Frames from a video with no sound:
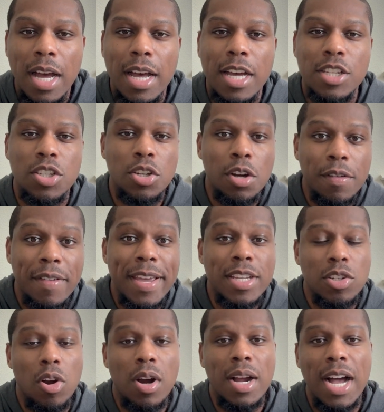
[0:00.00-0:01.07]
Surveys
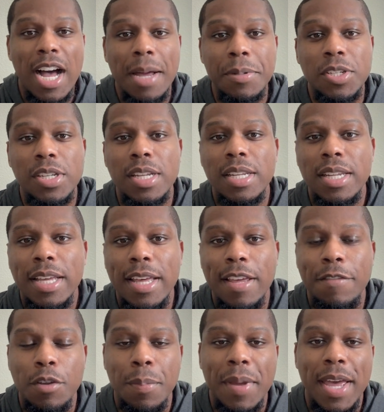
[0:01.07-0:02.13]
are an option if
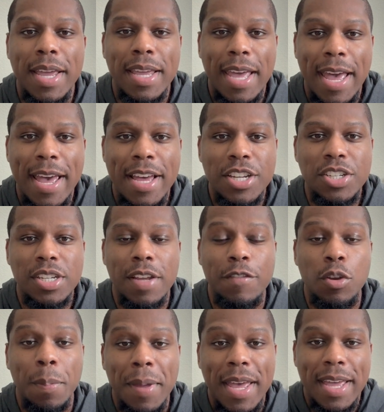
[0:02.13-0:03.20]
you're paying cash. If you're
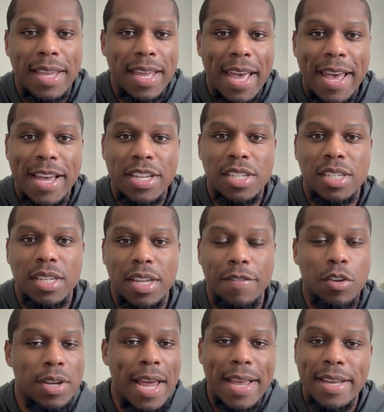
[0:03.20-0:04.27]
paying cash, if
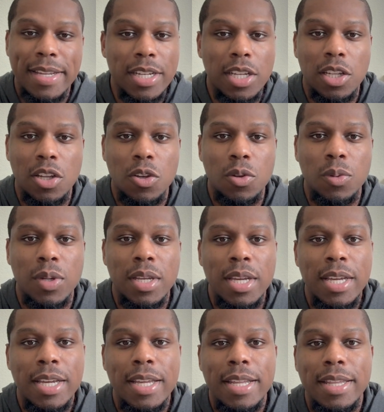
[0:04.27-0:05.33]
you're not getting a loan,
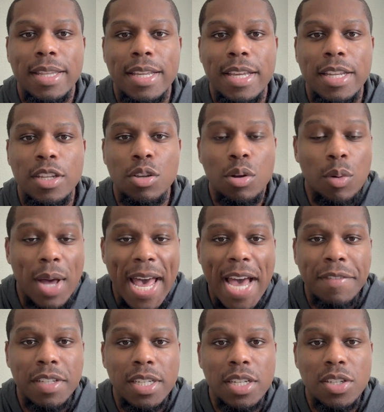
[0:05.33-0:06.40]
then you don't have
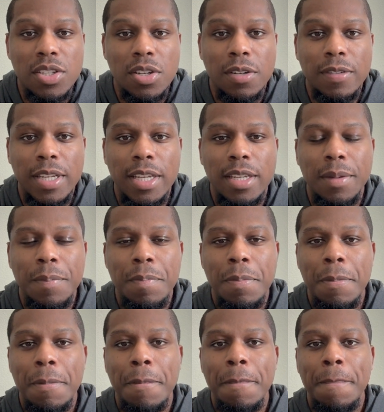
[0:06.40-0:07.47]
to get a survey.
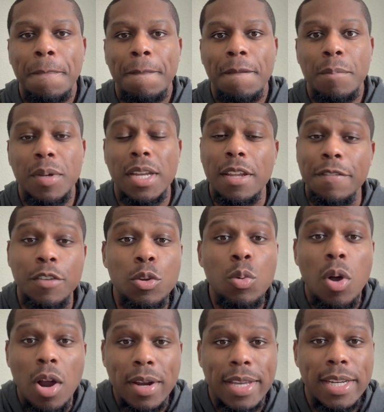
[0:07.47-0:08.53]
But if you
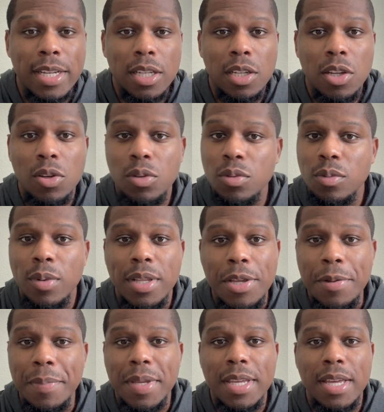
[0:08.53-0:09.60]
are getting a loan, whether
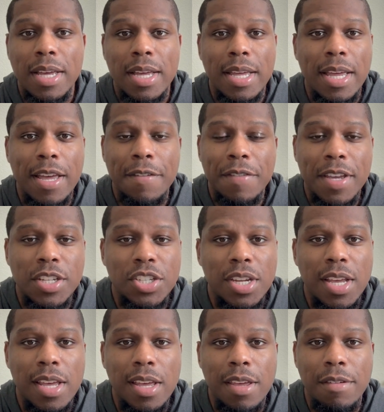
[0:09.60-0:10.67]
it be a
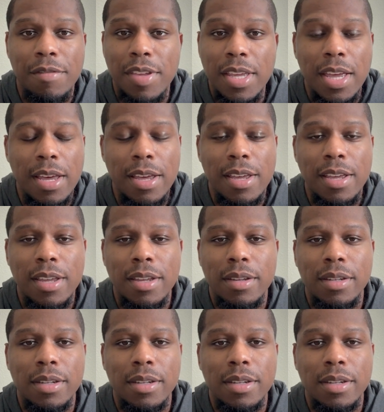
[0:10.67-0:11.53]
FHA, VA,